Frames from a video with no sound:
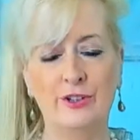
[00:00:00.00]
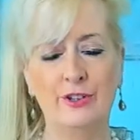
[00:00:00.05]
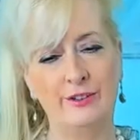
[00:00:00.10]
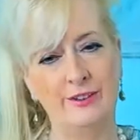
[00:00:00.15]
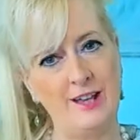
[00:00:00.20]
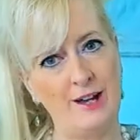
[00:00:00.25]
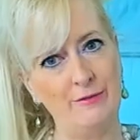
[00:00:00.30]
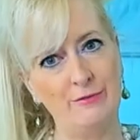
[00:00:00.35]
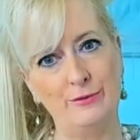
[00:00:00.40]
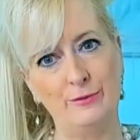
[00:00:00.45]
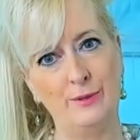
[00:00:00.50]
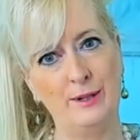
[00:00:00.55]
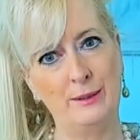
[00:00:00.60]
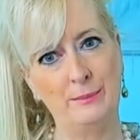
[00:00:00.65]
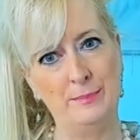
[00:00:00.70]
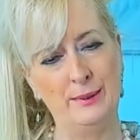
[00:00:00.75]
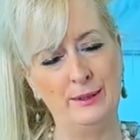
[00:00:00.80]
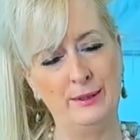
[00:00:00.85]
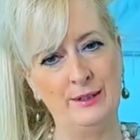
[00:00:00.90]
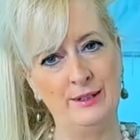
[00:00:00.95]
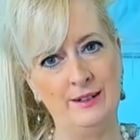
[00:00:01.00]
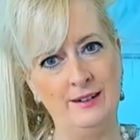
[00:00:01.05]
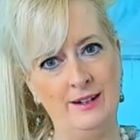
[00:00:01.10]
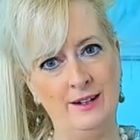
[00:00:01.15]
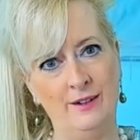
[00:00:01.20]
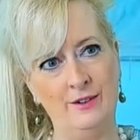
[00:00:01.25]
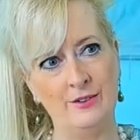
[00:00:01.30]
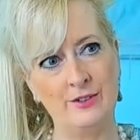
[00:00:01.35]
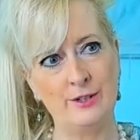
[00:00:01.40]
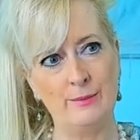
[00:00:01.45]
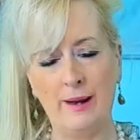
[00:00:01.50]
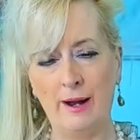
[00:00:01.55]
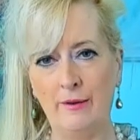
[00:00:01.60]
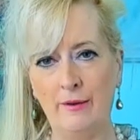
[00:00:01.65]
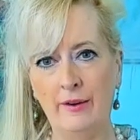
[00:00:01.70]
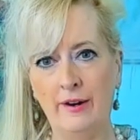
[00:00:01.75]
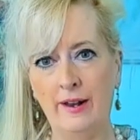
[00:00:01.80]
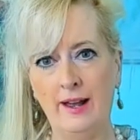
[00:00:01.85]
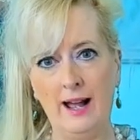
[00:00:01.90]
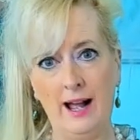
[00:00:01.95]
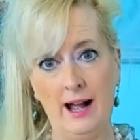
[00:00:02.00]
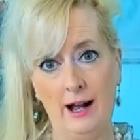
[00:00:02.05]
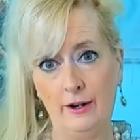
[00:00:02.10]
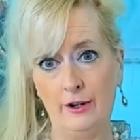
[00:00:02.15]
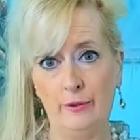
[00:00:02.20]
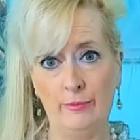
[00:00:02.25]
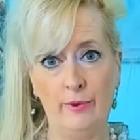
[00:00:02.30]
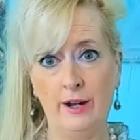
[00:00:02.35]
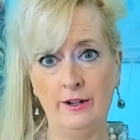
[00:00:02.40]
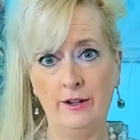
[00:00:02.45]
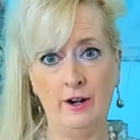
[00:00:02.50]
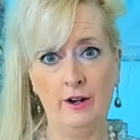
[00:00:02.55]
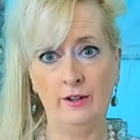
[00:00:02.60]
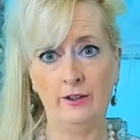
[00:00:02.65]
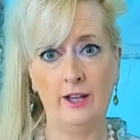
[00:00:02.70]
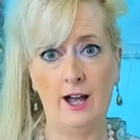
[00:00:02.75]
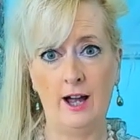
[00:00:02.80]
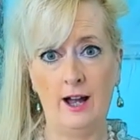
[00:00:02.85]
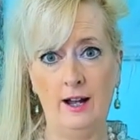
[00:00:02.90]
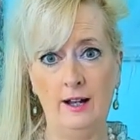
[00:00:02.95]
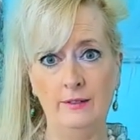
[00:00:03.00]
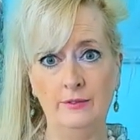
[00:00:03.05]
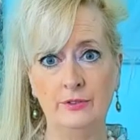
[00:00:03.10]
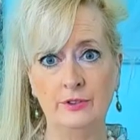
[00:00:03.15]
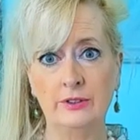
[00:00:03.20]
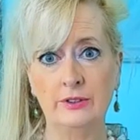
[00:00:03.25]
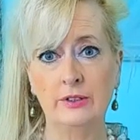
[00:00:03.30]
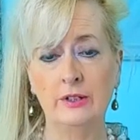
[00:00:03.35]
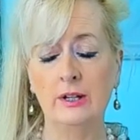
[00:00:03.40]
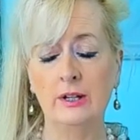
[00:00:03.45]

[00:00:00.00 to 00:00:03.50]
the left-wing billionaires, about how to run our lives.